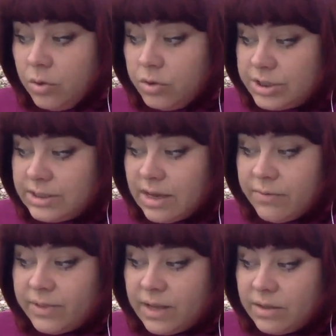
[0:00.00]
You just
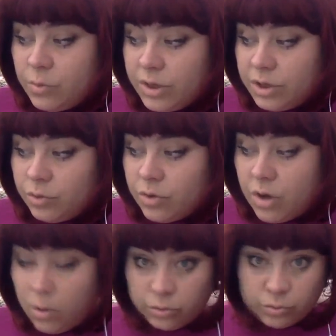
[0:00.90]
have another week to
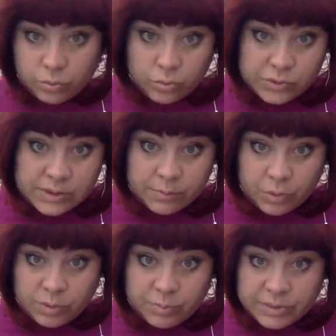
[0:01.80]
go to do some
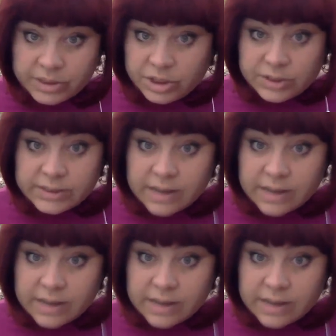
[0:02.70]
beauty procedures.